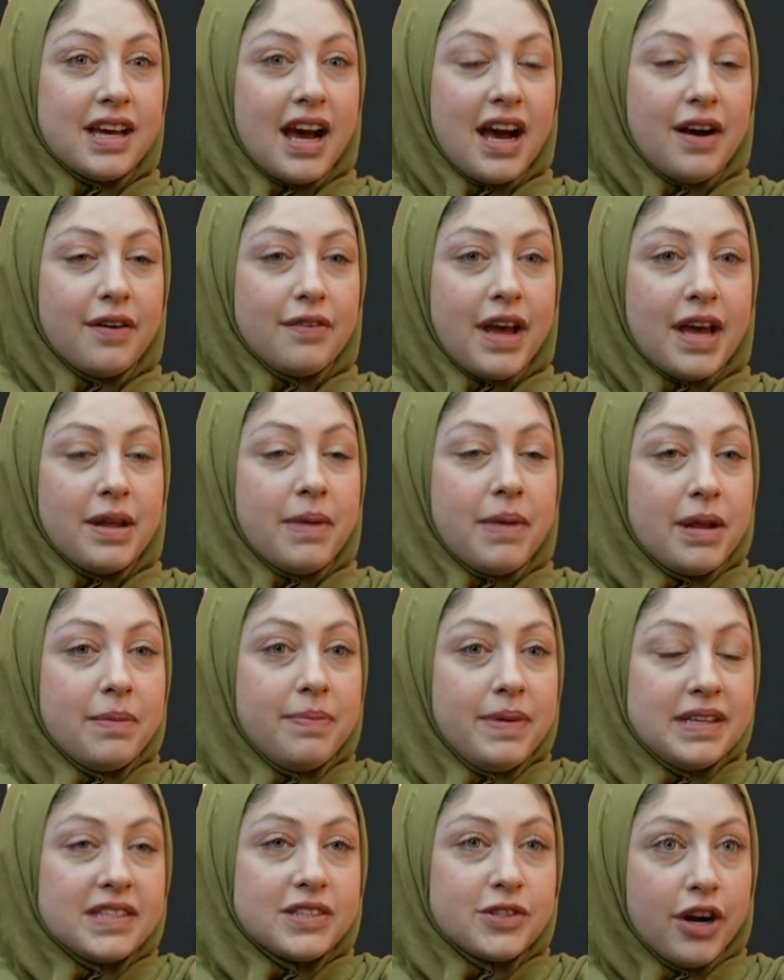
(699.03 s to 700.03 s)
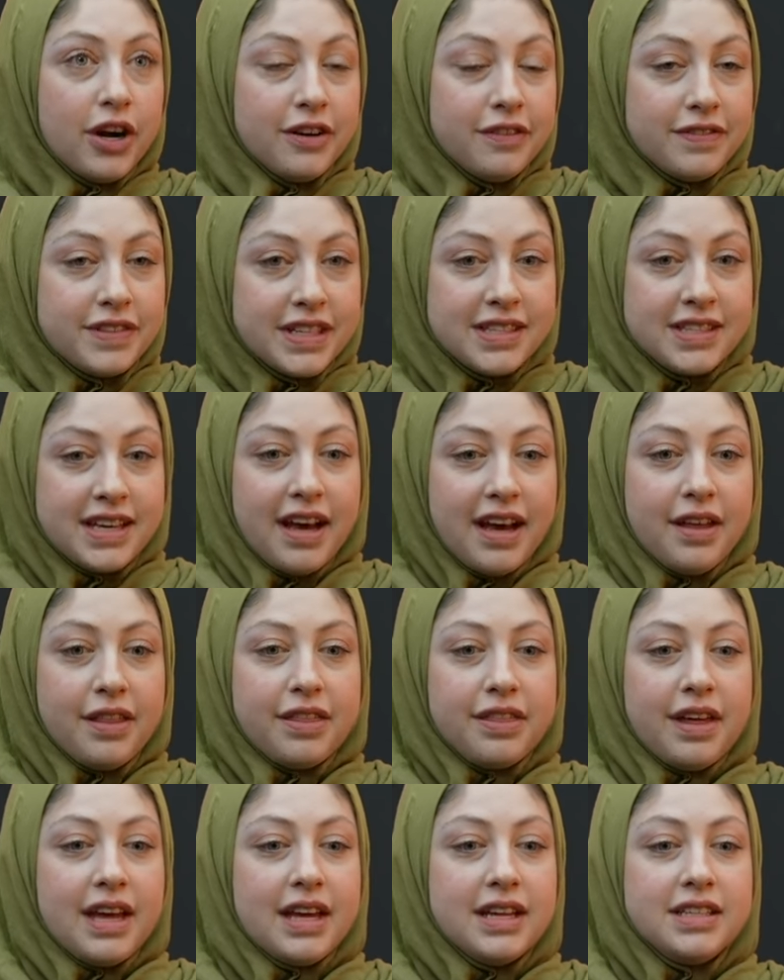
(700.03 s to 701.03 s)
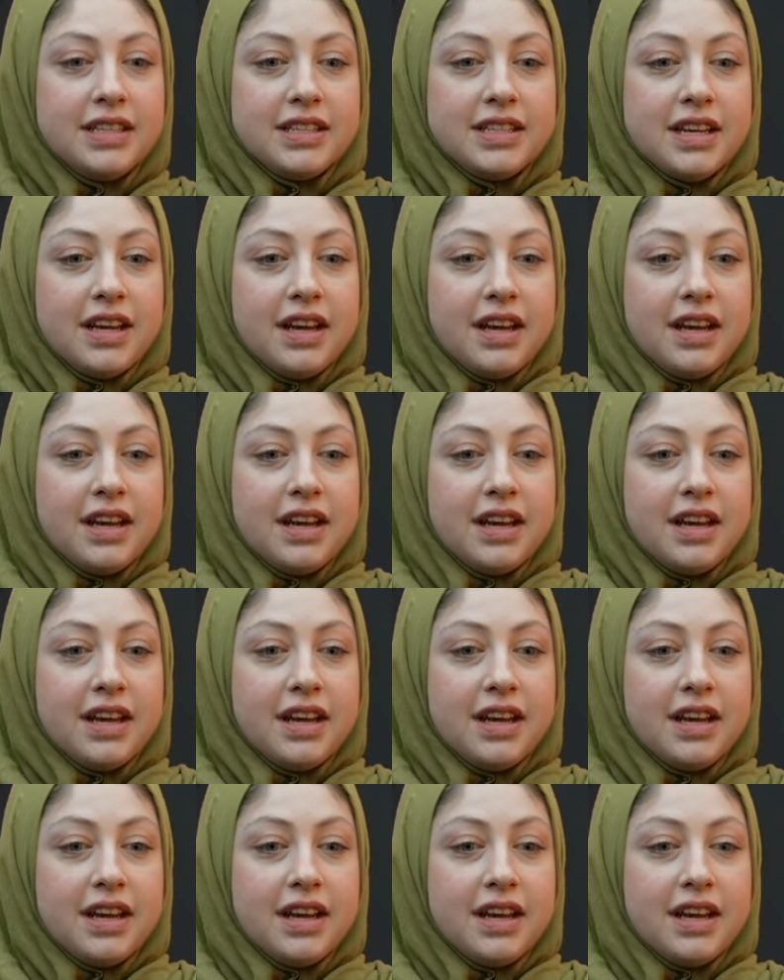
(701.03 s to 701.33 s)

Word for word: have and, and be starved to death and